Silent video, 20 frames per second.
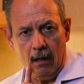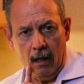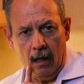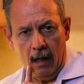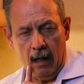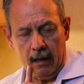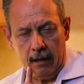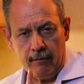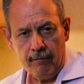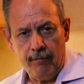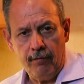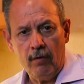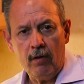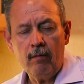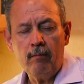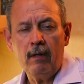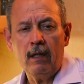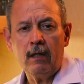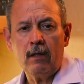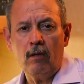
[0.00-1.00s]
An
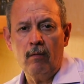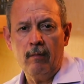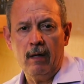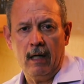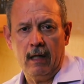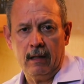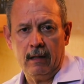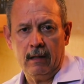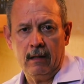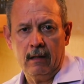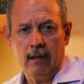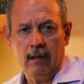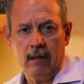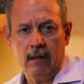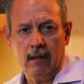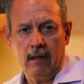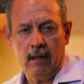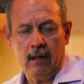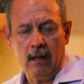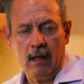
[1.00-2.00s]
informal command
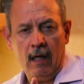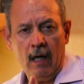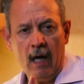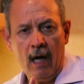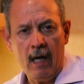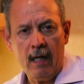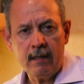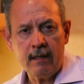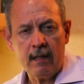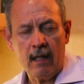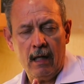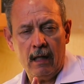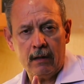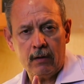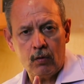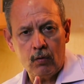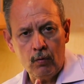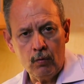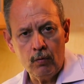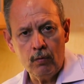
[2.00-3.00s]
has a
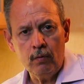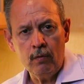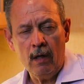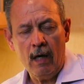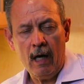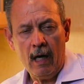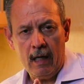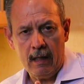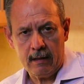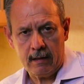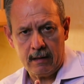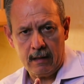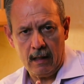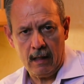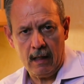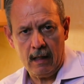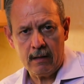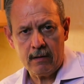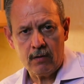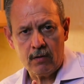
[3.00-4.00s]
to as
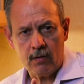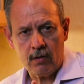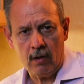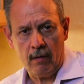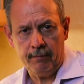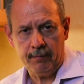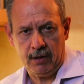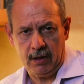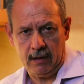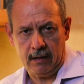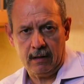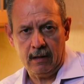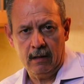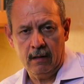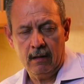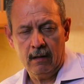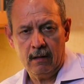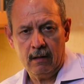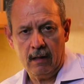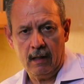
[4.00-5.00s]
a subject,
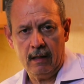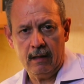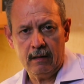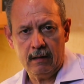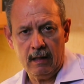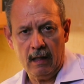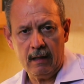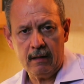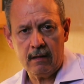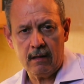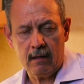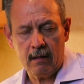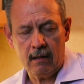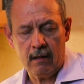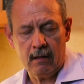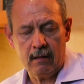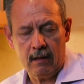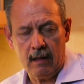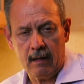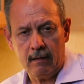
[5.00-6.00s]
right?
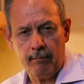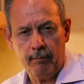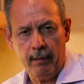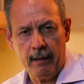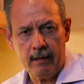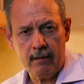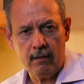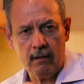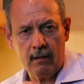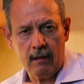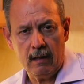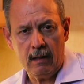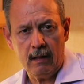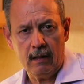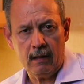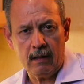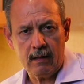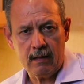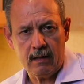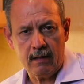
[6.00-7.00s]
That person that
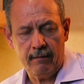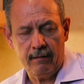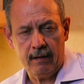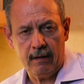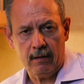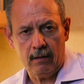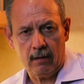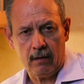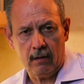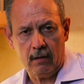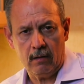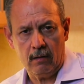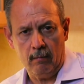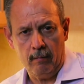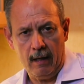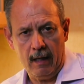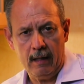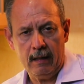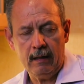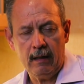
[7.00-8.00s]
is receiving the
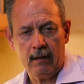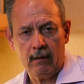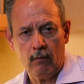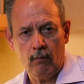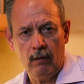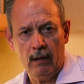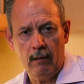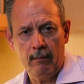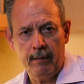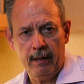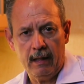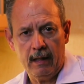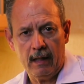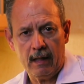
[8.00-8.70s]
command and will be